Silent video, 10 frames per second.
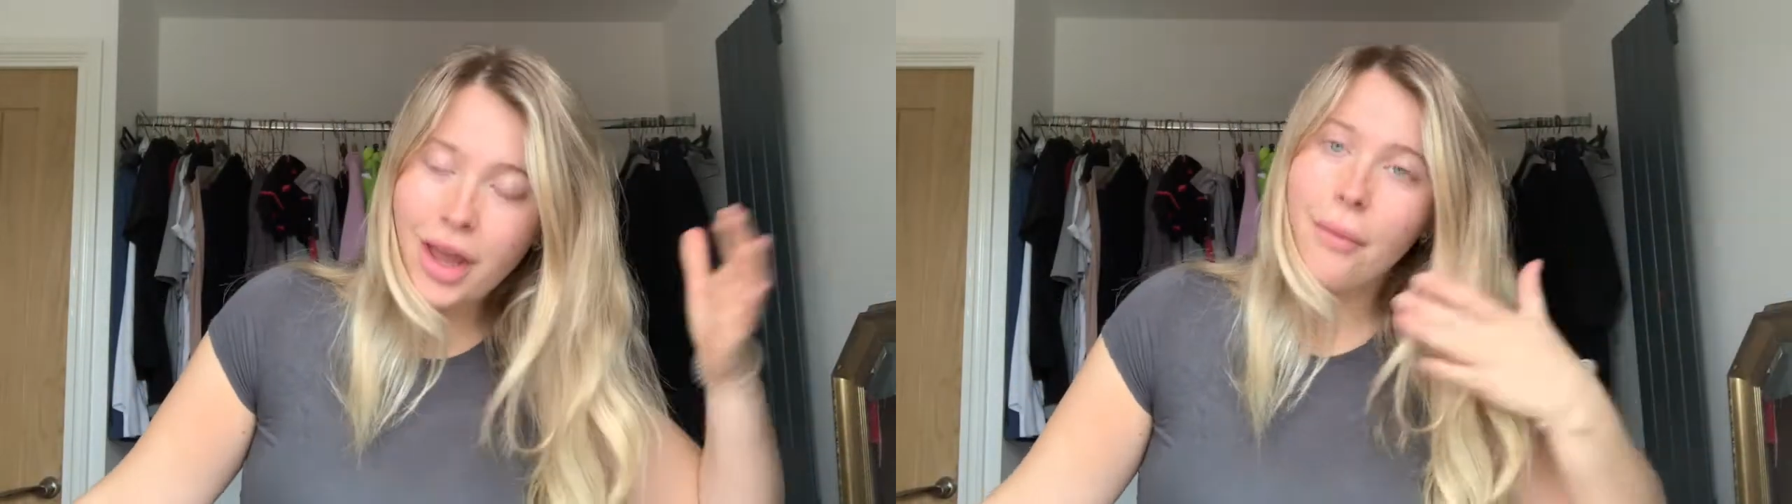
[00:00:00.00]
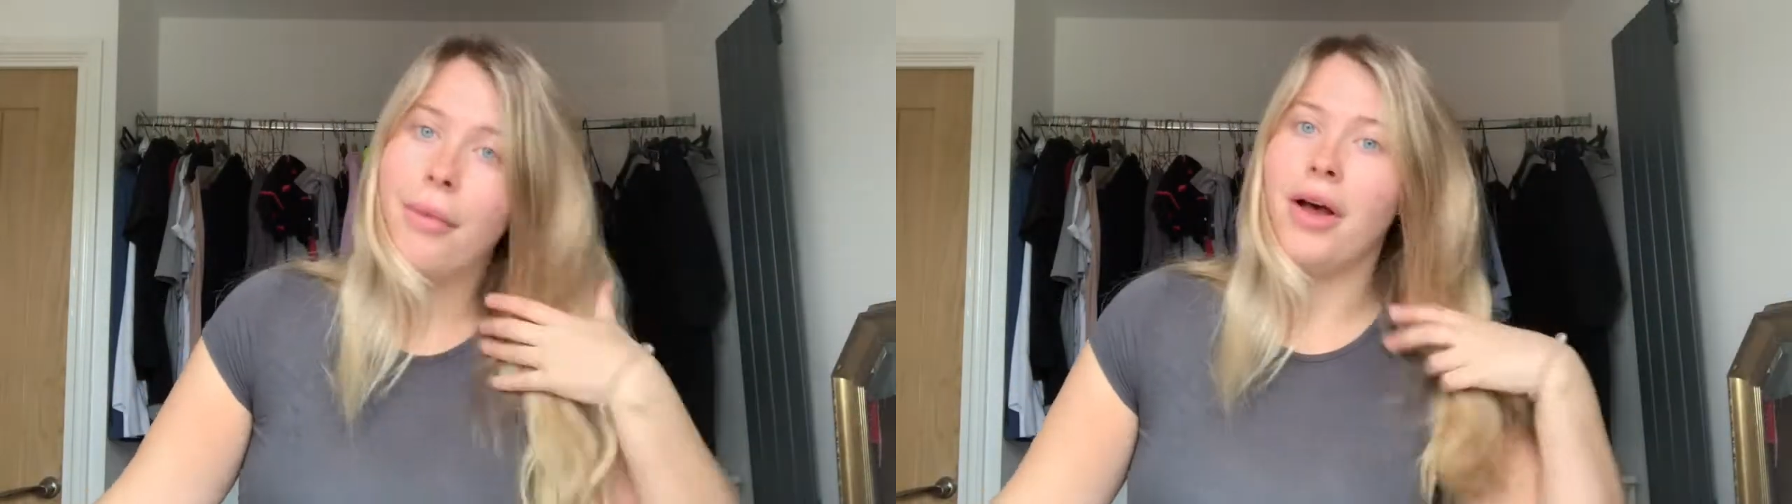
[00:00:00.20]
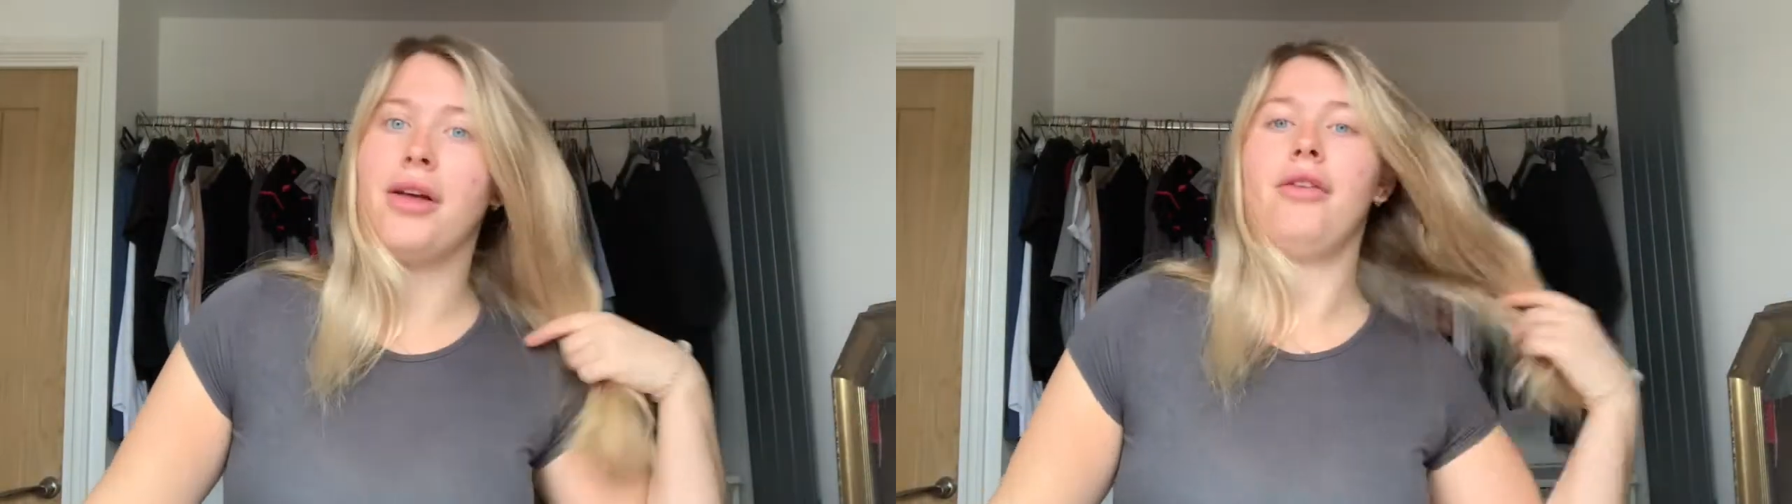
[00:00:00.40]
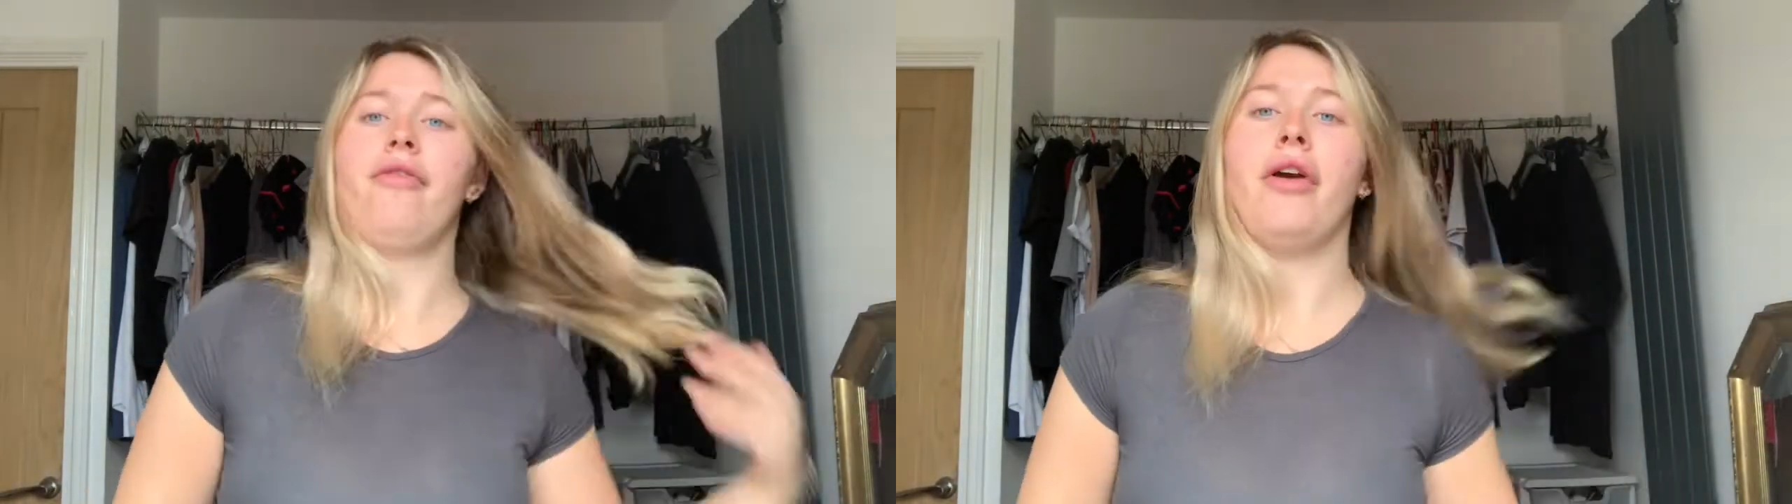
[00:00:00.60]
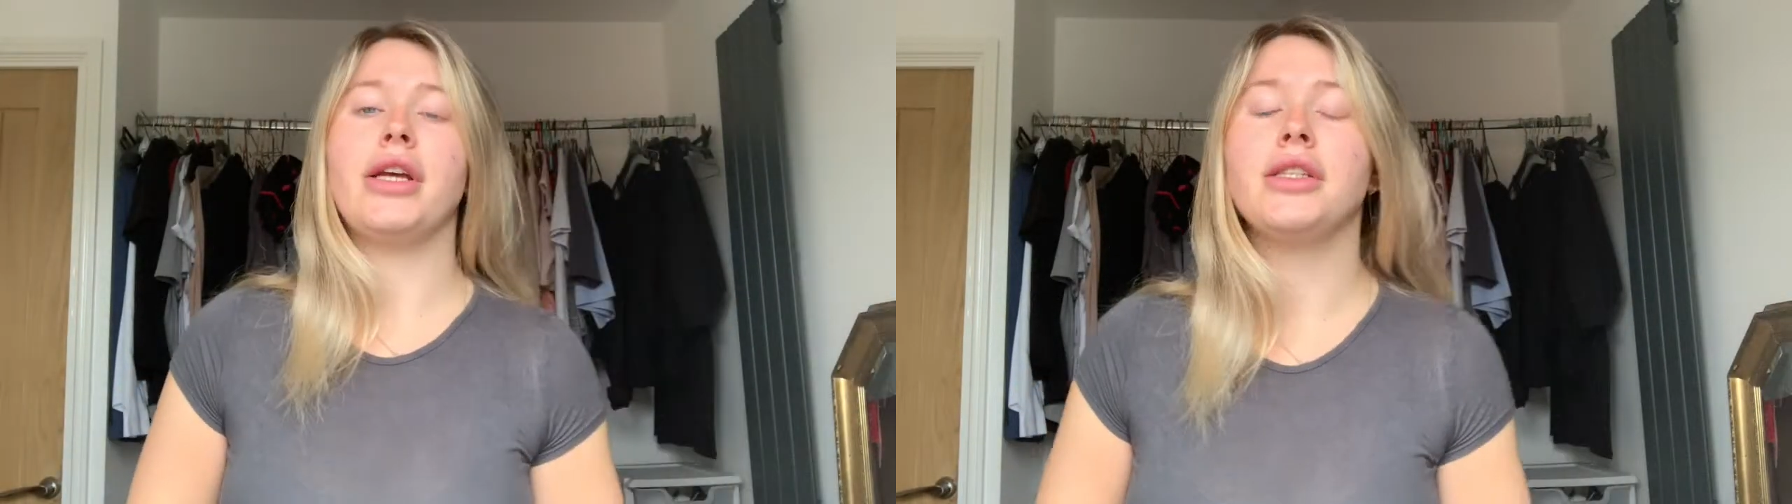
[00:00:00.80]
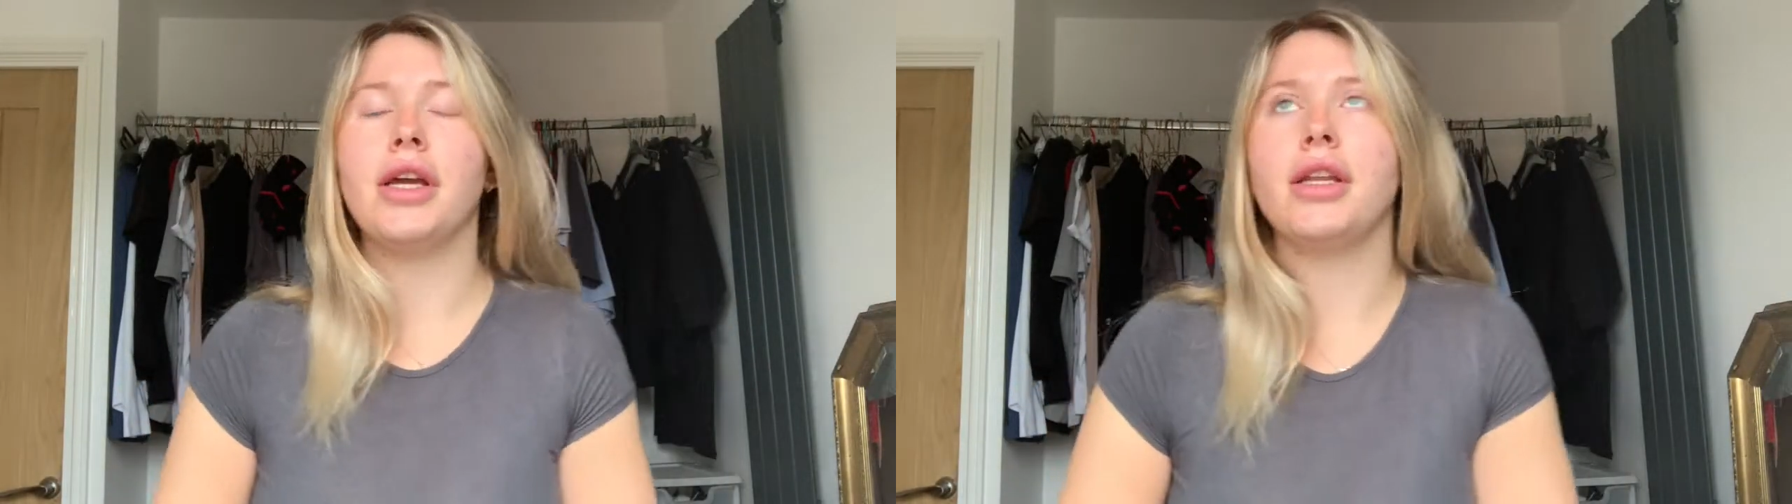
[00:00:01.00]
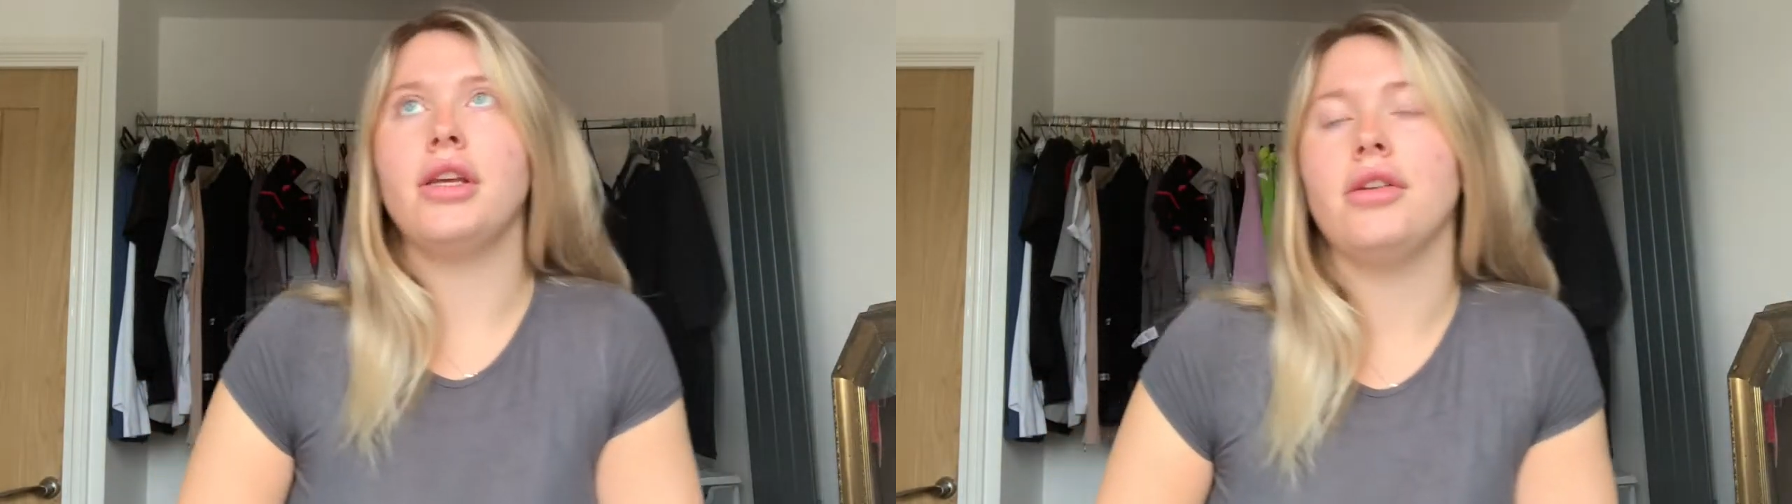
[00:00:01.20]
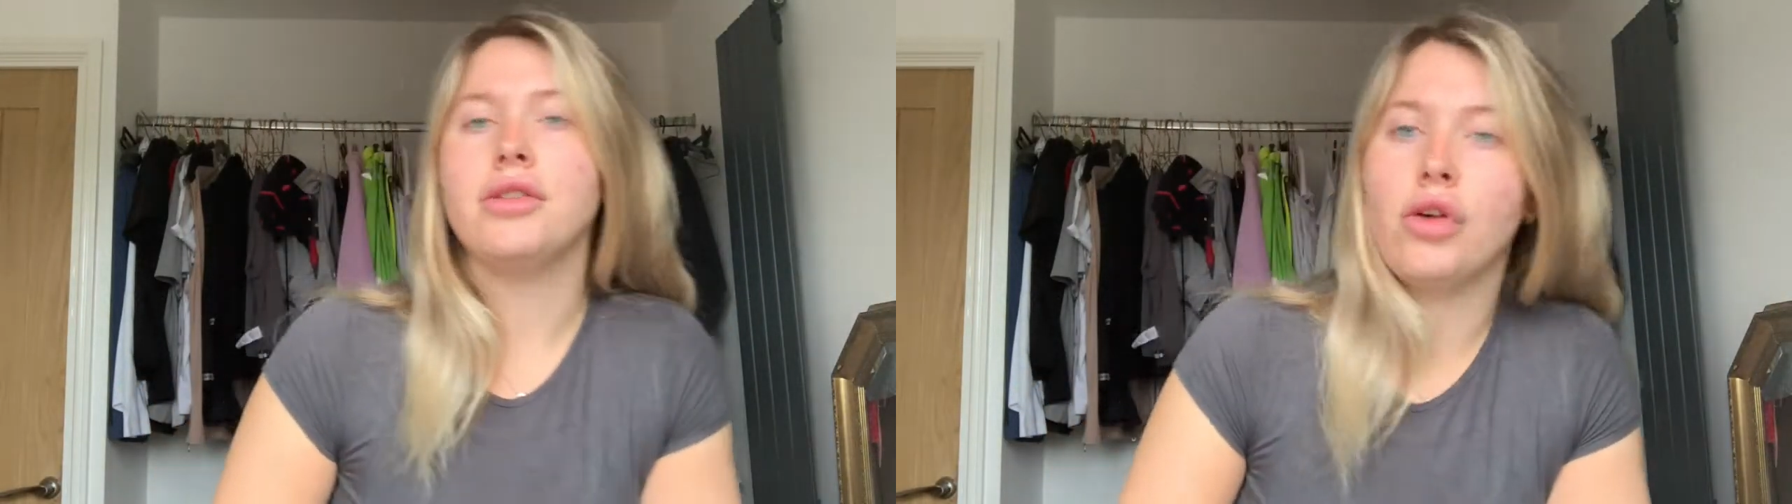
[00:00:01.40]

but very exciting news